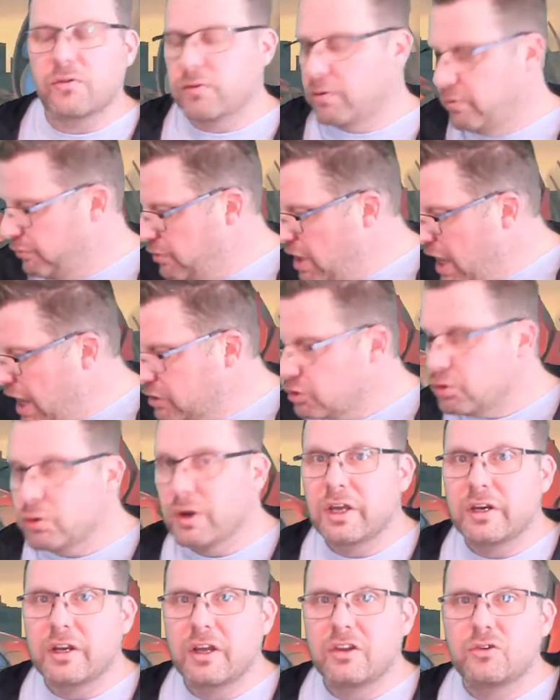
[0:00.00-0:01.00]
from
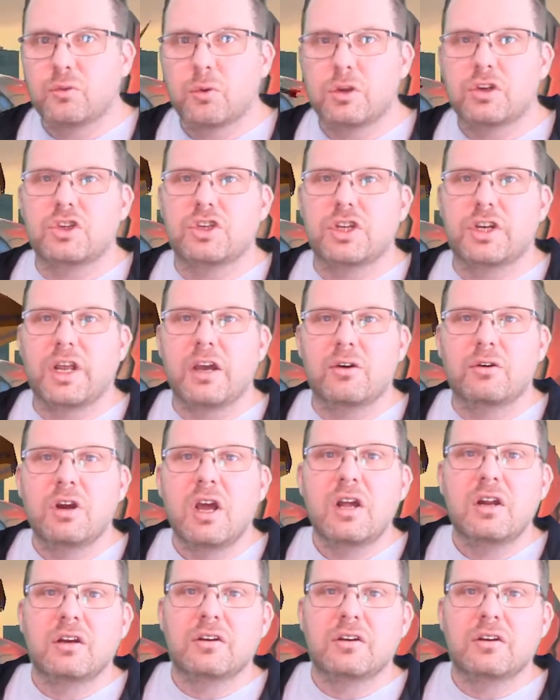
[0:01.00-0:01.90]
factory, and I switched it out.